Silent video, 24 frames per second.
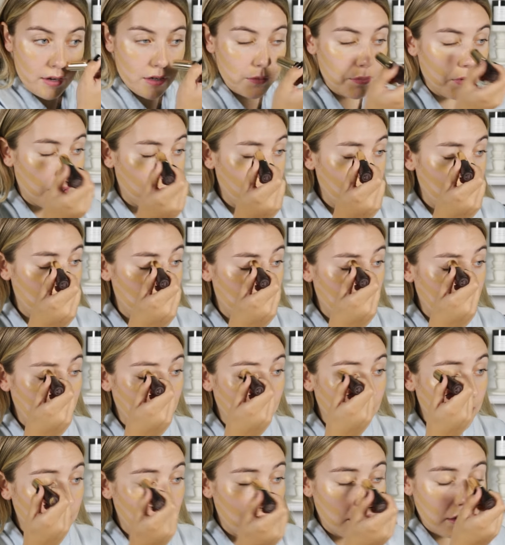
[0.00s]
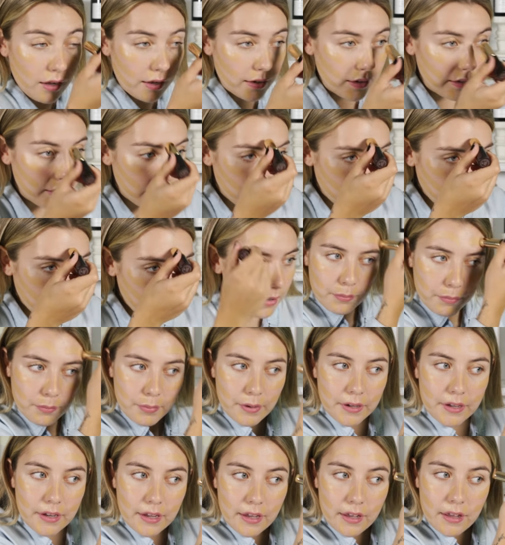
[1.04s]
I should probably build on it.
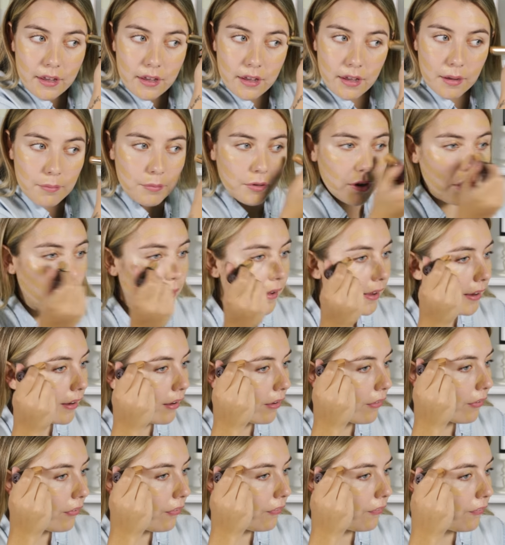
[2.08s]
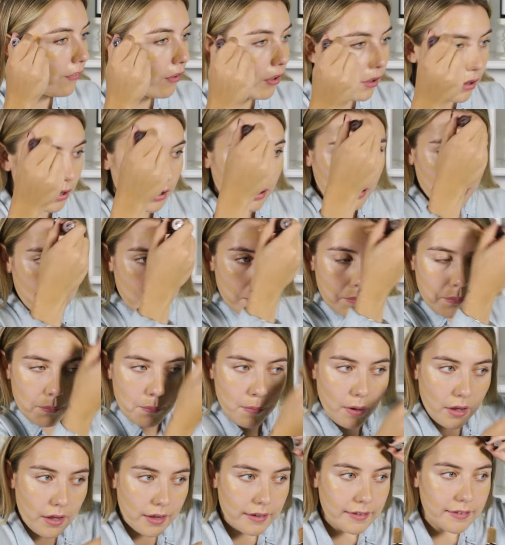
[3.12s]
But yeah, I'm going full
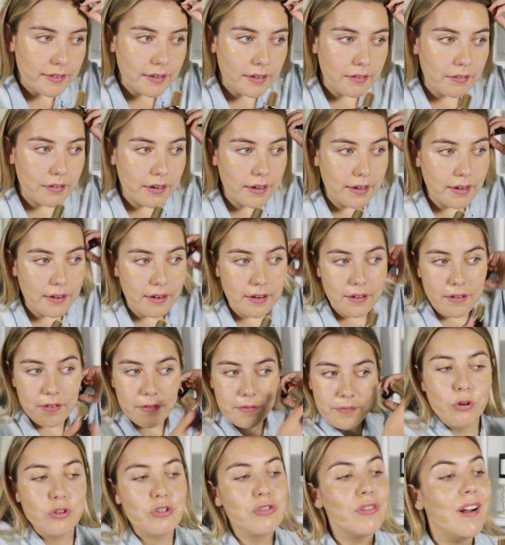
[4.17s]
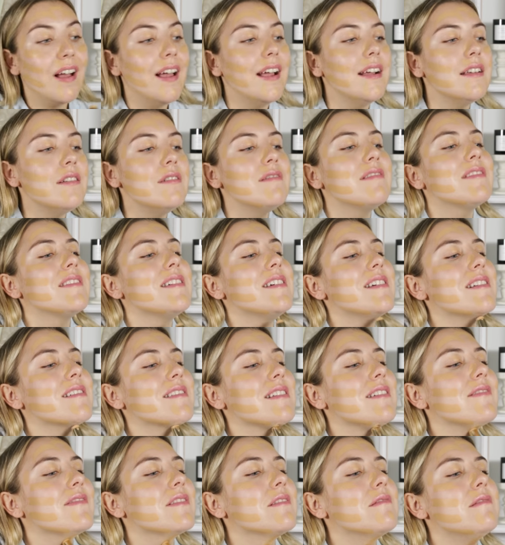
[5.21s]
Monty right now. We're trying new things,
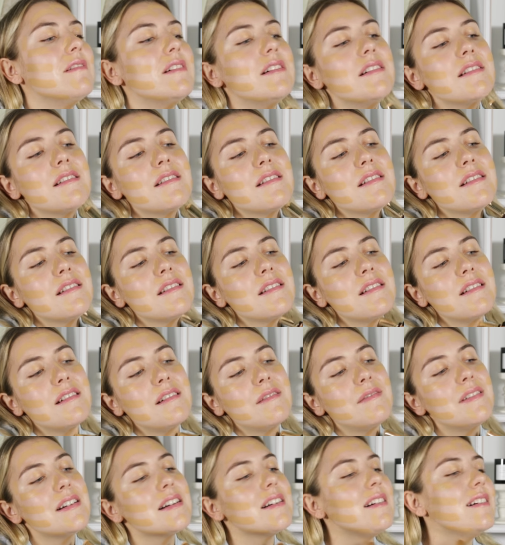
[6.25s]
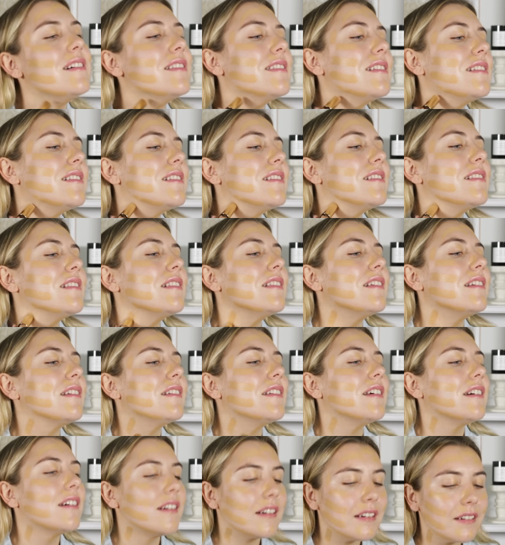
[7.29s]
everyone. Oh my God, this is a little
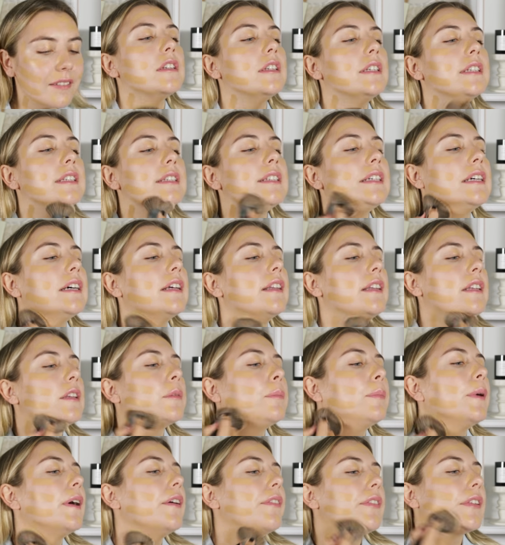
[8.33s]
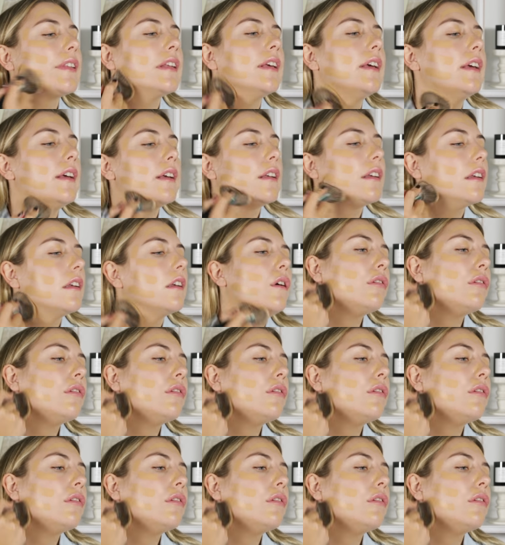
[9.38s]
dark. But let's see how this buffs in.